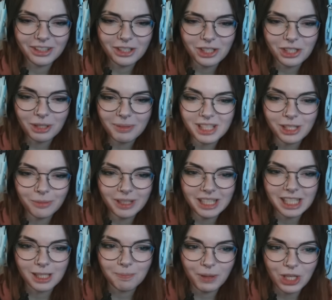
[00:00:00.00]
there's gonna be so many
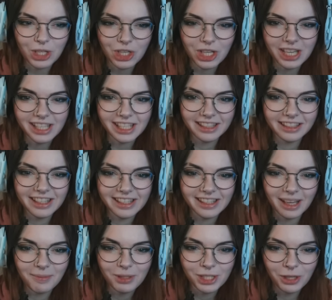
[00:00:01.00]
species in this.
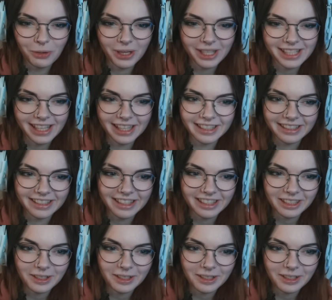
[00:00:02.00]
I'm so excited.